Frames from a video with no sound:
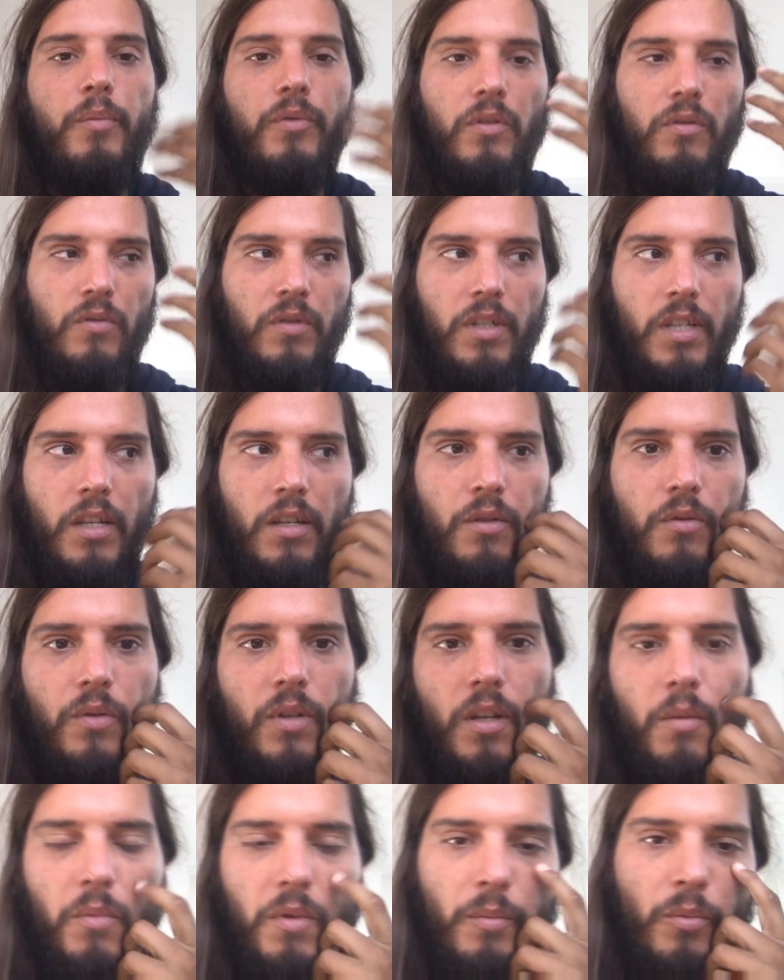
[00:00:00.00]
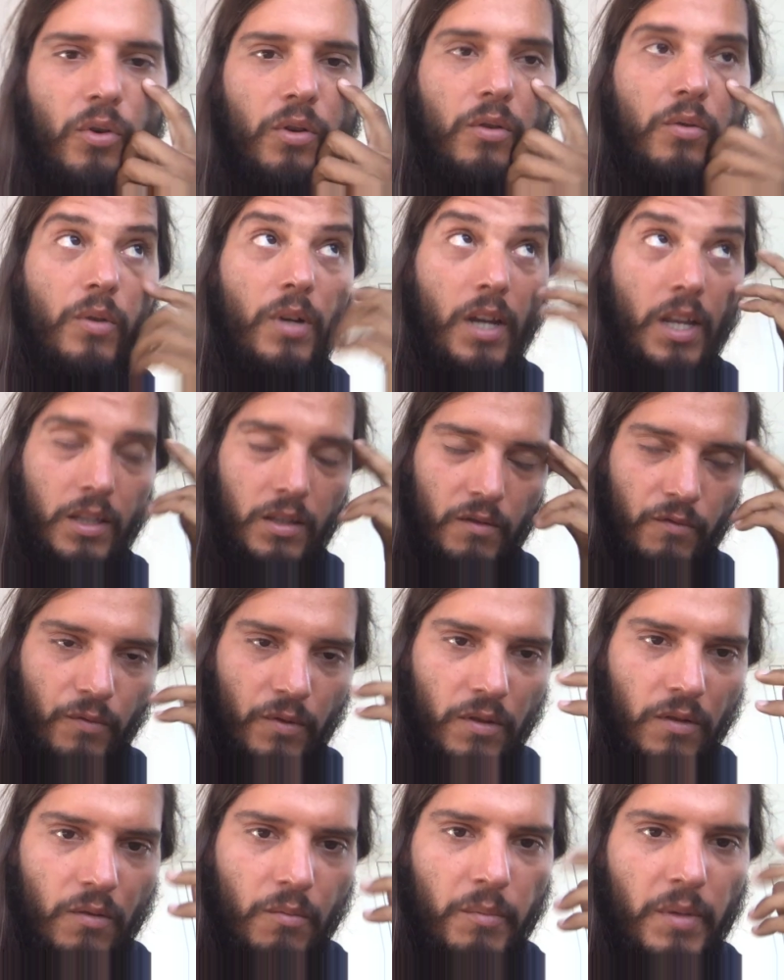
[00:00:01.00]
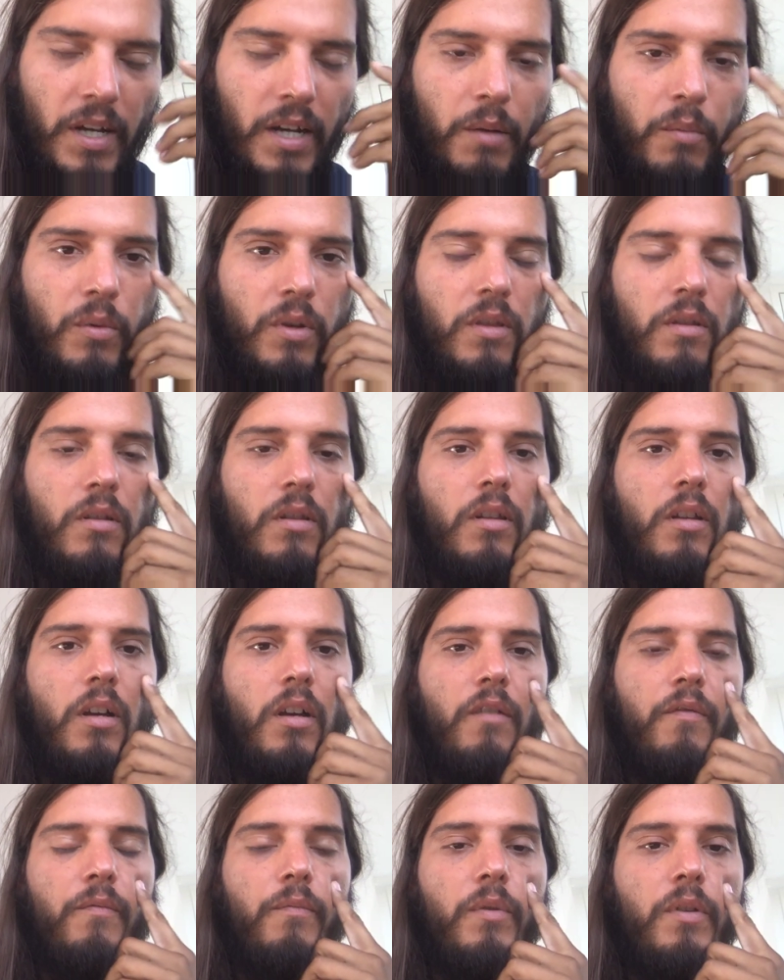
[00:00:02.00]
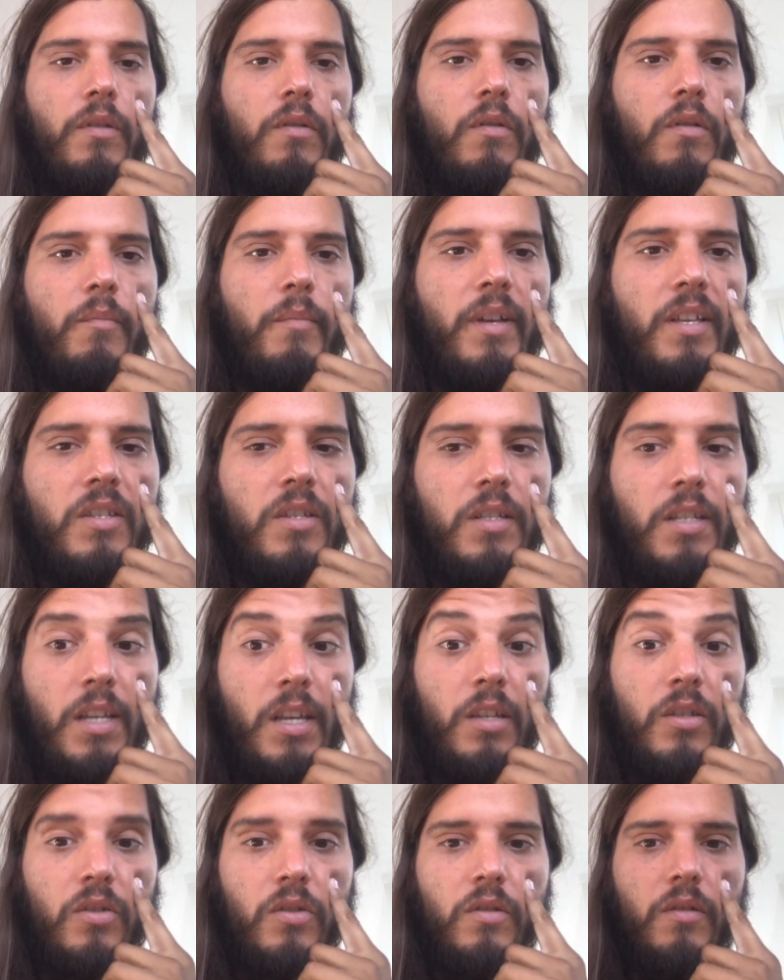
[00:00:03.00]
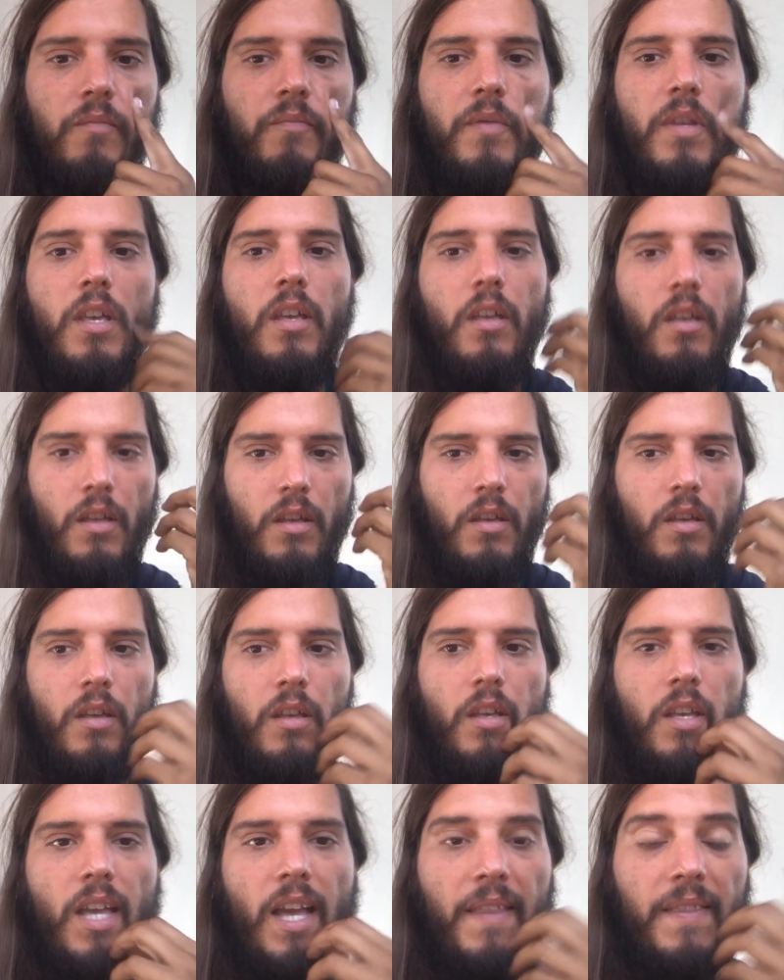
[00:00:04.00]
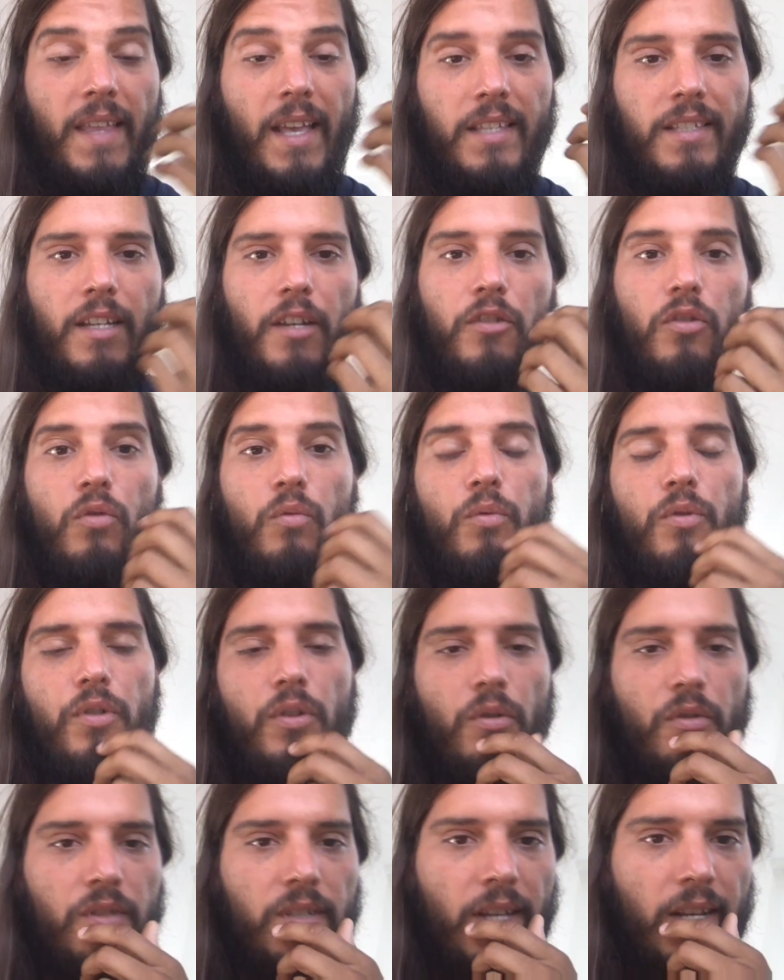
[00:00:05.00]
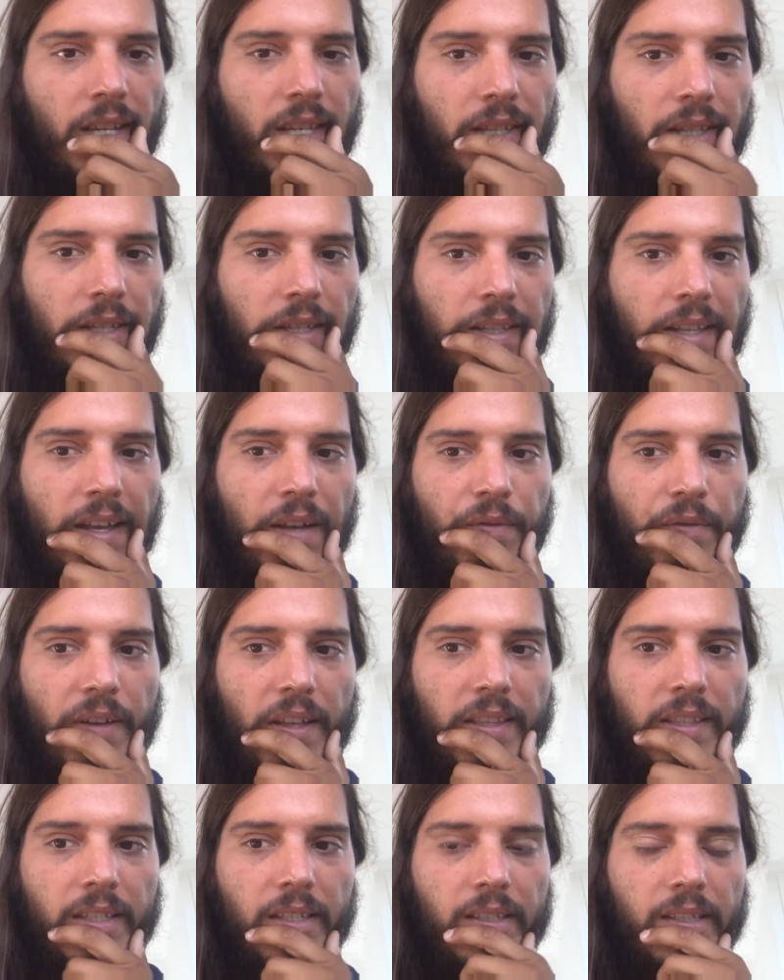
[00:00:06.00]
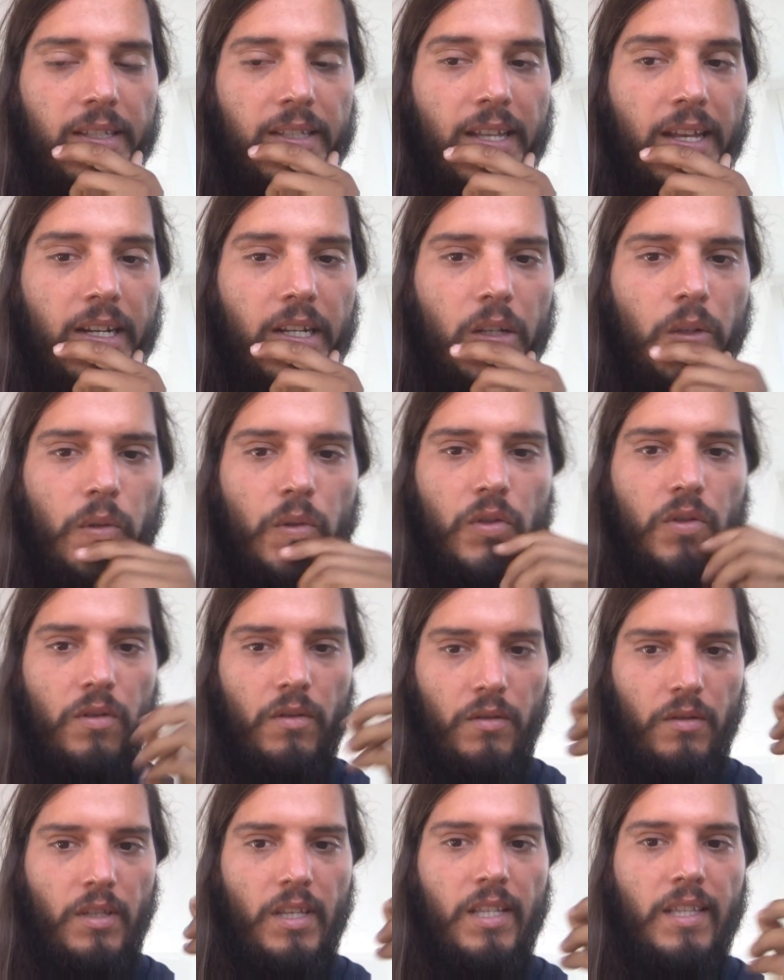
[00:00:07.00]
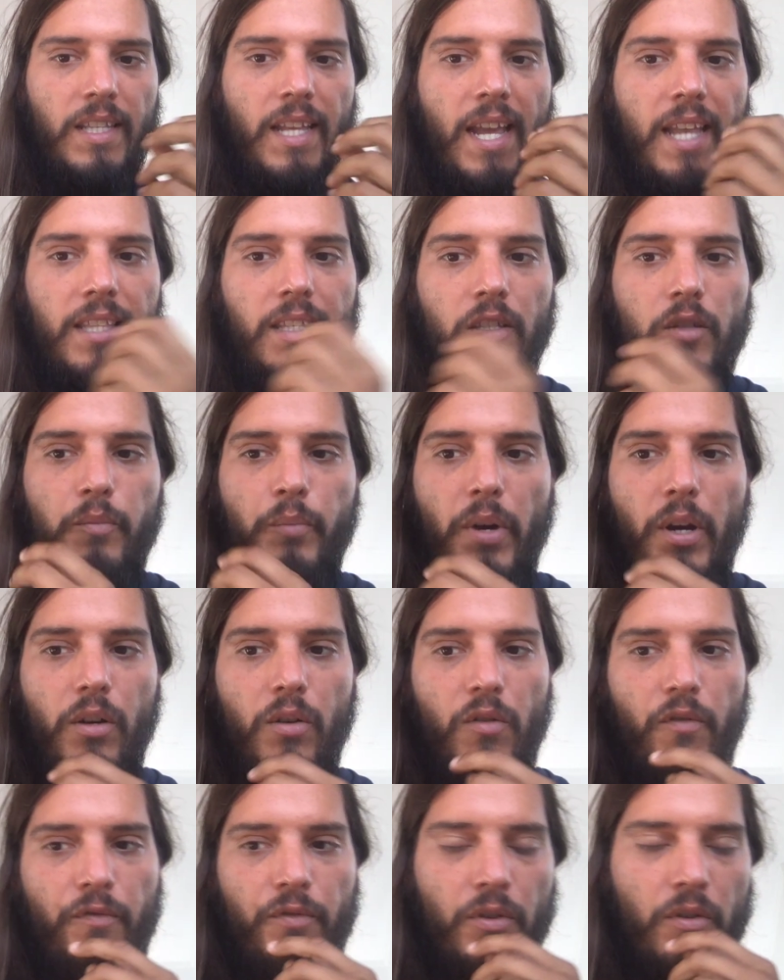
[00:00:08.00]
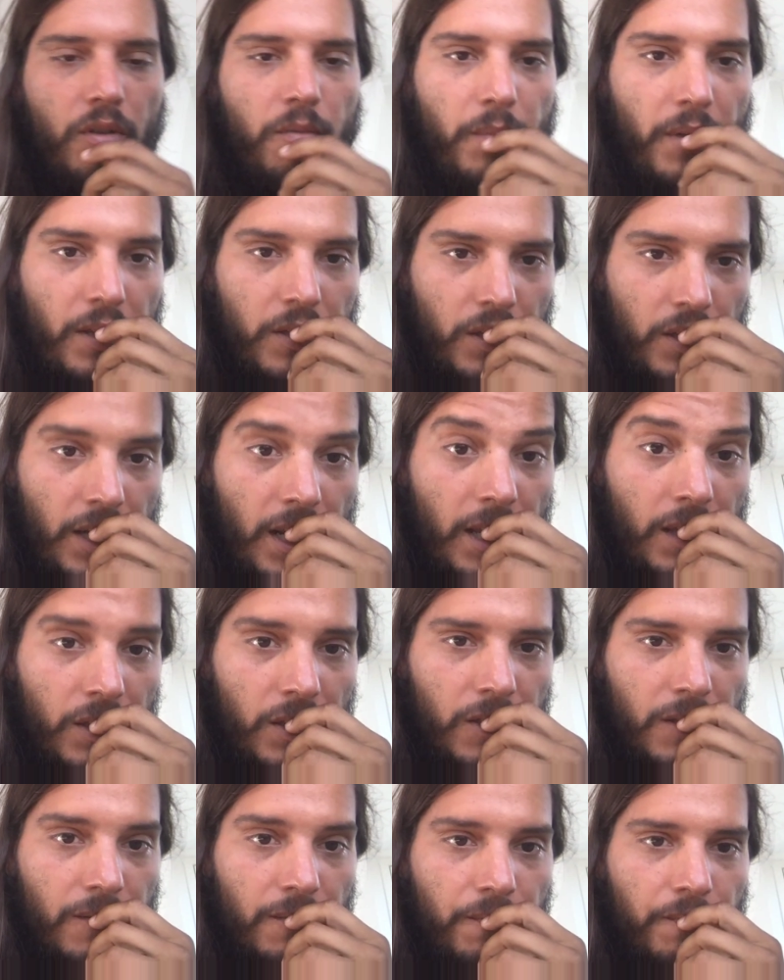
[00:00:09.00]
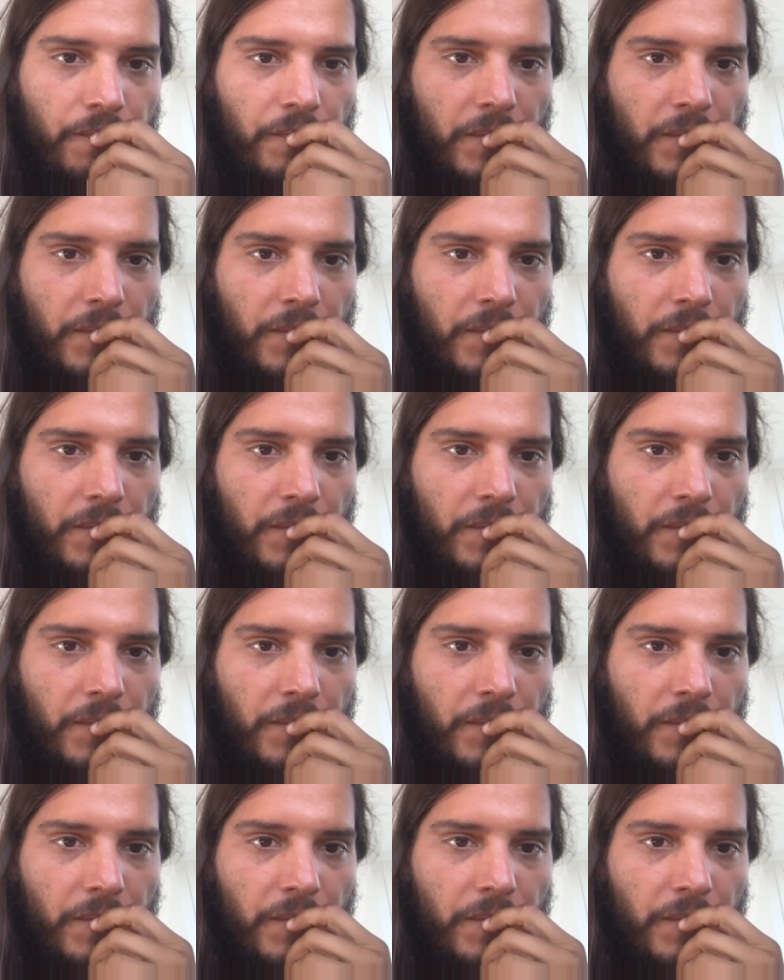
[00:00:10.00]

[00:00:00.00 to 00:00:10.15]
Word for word: So you can create, be more creative with your mind, with your love, with your imagination and that's how you will use that in that fantasy that illusion ignite the spark of your imagination